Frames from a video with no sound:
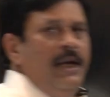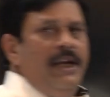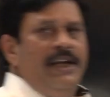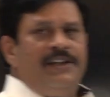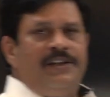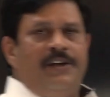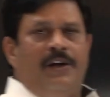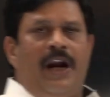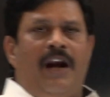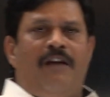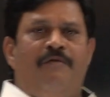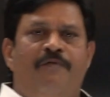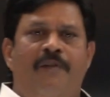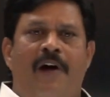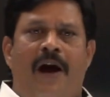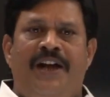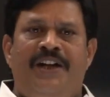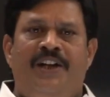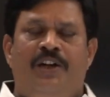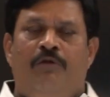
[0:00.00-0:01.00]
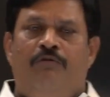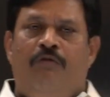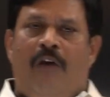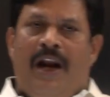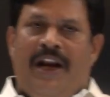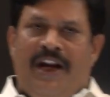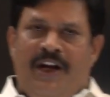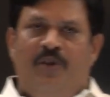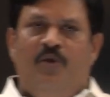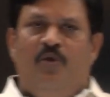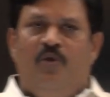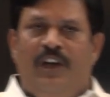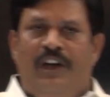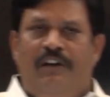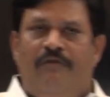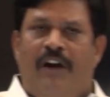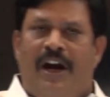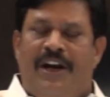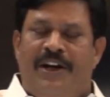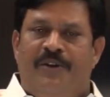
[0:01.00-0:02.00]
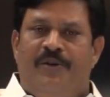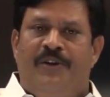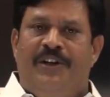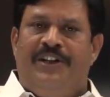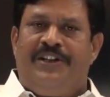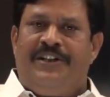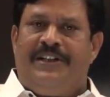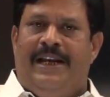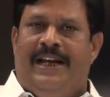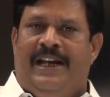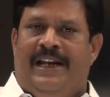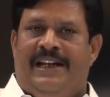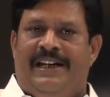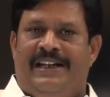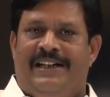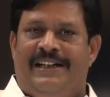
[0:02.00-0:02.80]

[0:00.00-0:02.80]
is confined to one and only one unit cell?